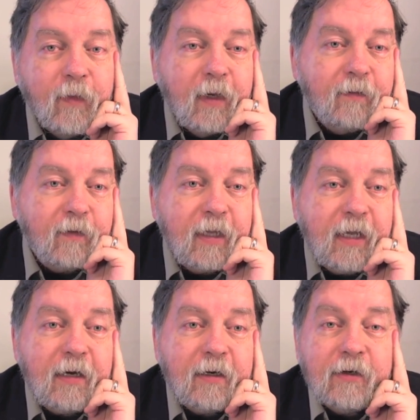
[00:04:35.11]
For
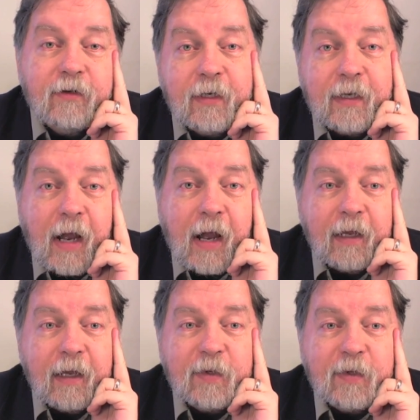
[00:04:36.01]
years, the DI
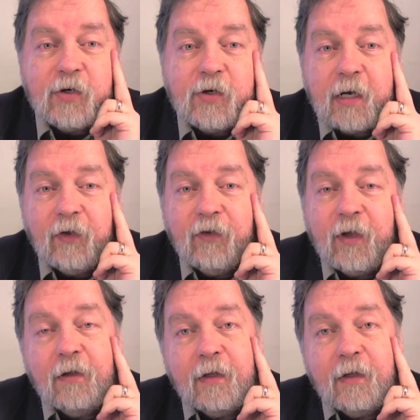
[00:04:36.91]
has been trying to sell